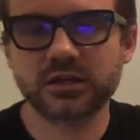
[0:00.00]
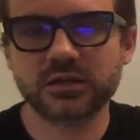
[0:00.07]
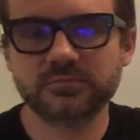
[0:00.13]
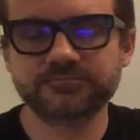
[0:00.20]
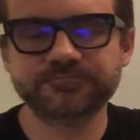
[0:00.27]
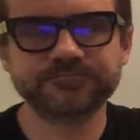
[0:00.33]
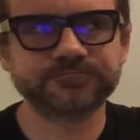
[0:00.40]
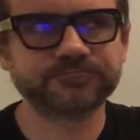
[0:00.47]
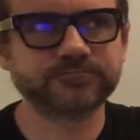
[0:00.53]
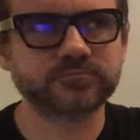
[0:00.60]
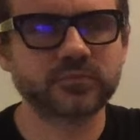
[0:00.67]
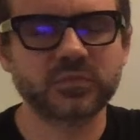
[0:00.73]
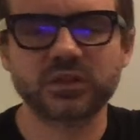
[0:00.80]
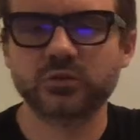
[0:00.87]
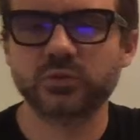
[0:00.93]
And then
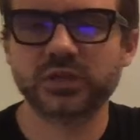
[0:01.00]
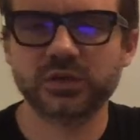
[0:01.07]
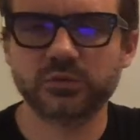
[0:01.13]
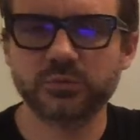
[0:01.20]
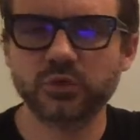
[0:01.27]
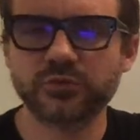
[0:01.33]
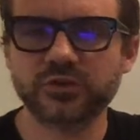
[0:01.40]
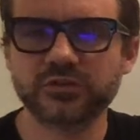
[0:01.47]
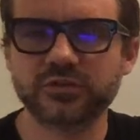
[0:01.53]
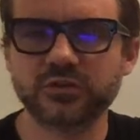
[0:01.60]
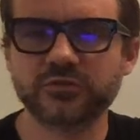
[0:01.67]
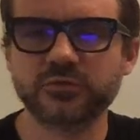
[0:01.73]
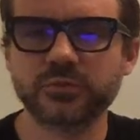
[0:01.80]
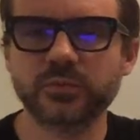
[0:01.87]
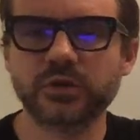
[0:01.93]
um, can't
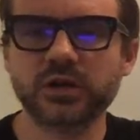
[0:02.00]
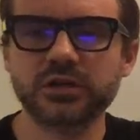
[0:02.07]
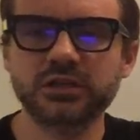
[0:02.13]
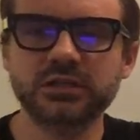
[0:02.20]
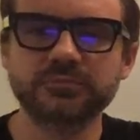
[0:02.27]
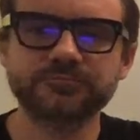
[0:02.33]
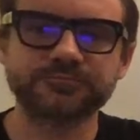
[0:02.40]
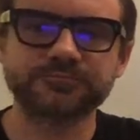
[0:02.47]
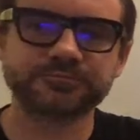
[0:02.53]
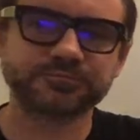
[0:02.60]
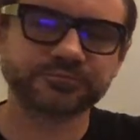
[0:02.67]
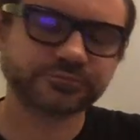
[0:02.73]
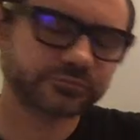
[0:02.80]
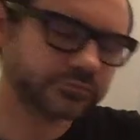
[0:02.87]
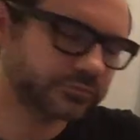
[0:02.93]
remove ourselves from the
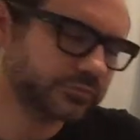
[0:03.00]
body.